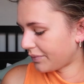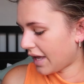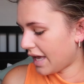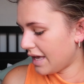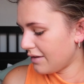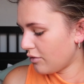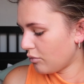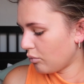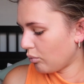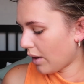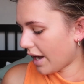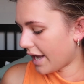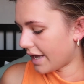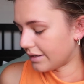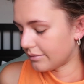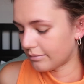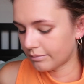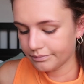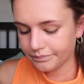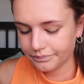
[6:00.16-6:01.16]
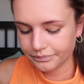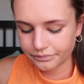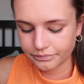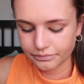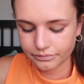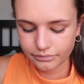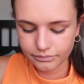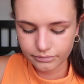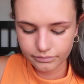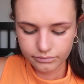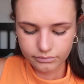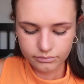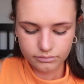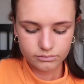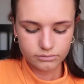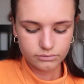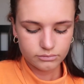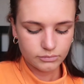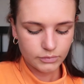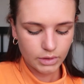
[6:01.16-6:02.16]
Even when
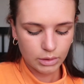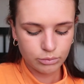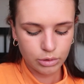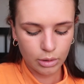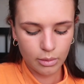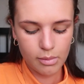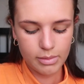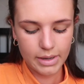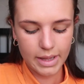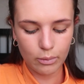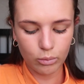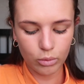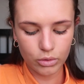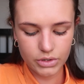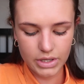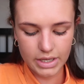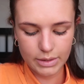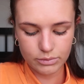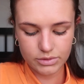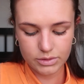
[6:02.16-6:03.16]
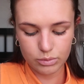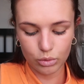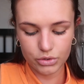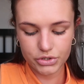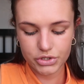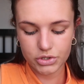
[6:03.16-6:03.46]
probably it was